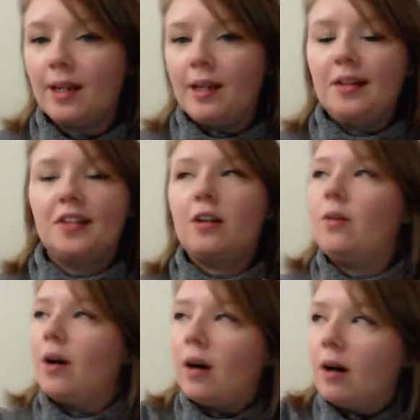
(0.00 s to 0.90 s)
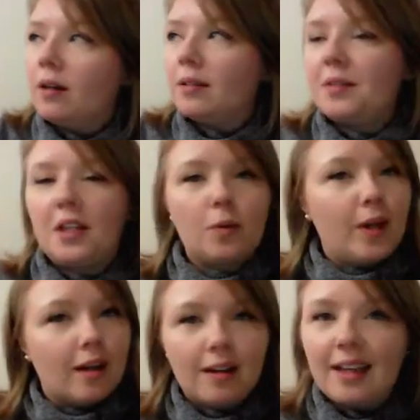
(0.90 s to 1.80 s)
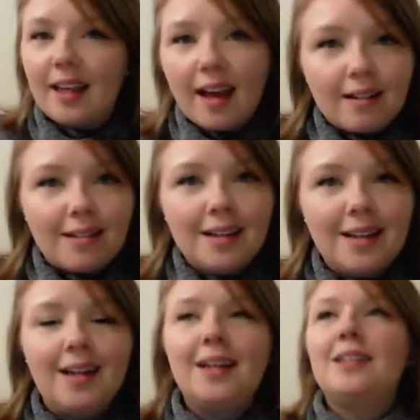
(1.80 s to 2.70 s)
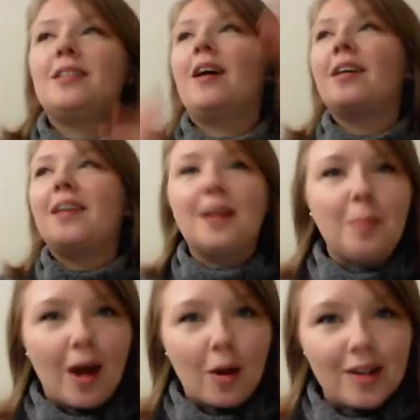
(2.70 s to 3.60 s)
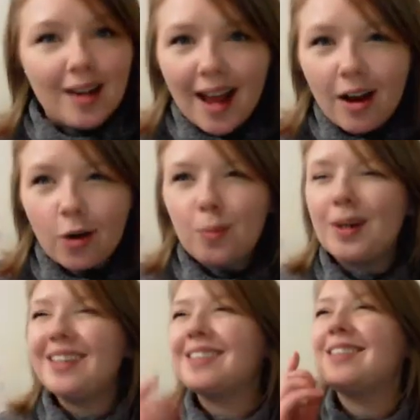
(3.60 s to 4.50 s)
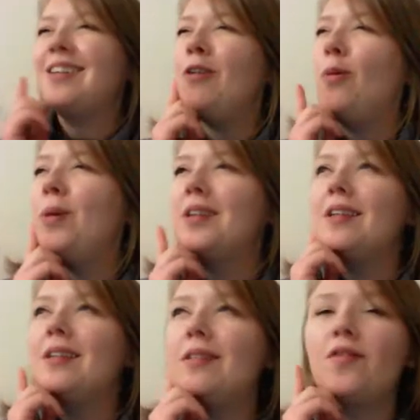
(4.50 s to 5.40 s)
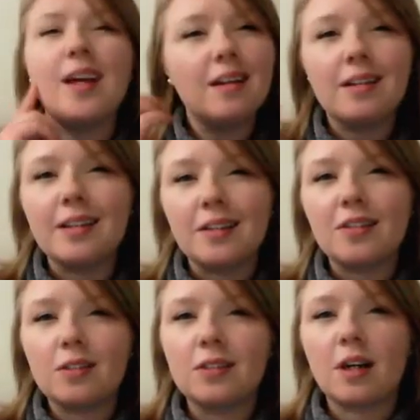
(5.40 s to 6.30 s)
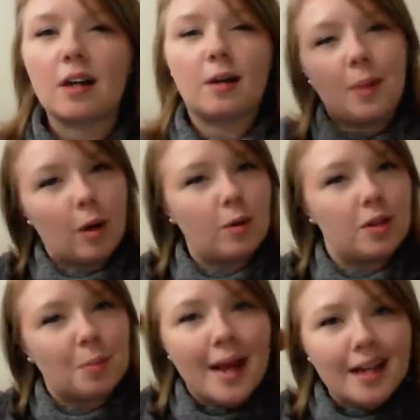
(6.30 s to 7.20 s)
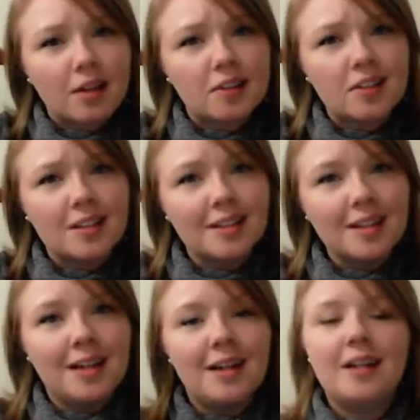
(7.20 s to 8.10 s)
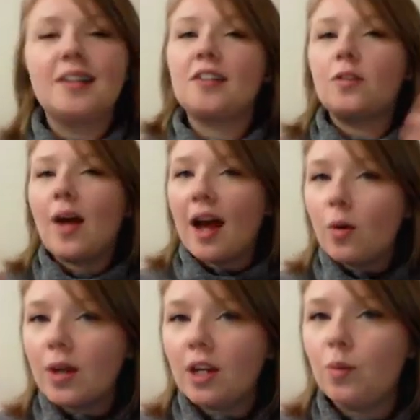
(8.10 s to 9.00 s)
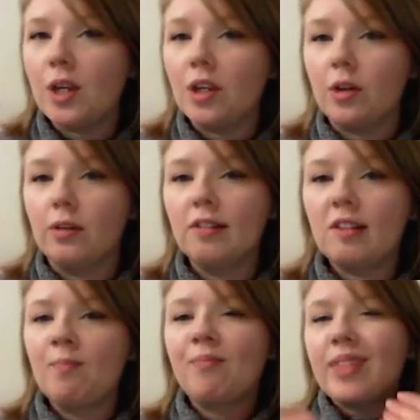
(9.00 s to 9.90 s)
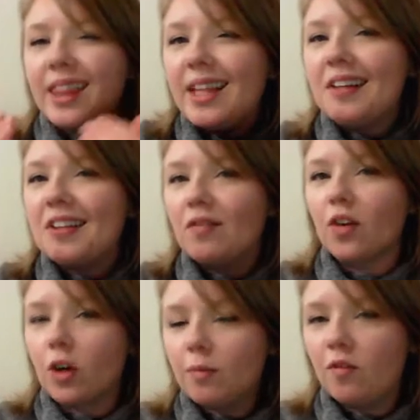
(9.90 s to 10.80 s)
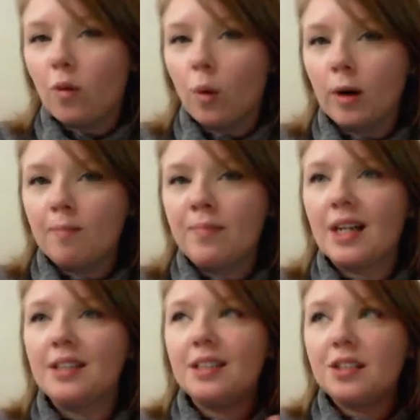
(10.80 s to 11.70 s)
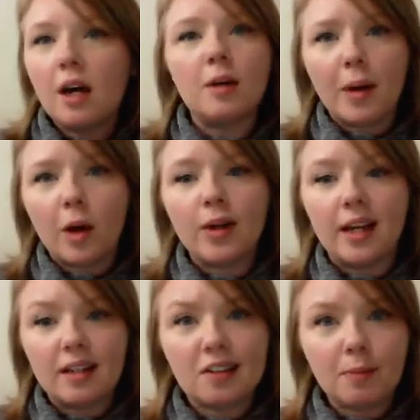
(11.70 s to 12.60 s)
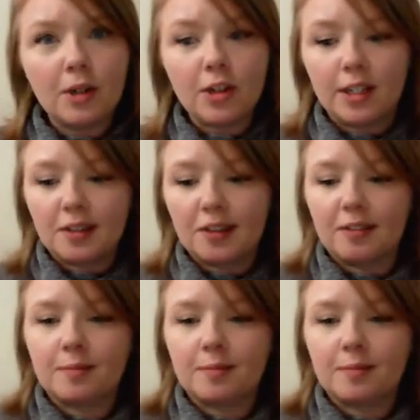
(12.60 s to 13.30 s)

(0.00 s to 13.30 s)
So here we are again talking about now, but the final is to talk about the past. So how can we use this verb form to talk about an experience?